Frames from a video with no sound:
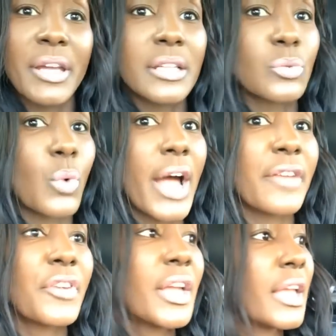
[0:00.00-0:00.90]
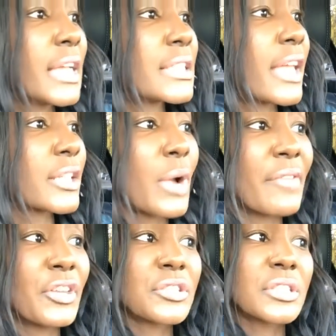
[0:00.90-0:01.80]
his wife, his
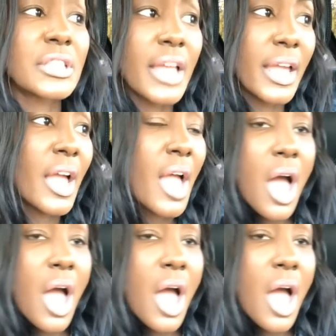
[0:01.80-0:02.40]
ex-wife, he used to say,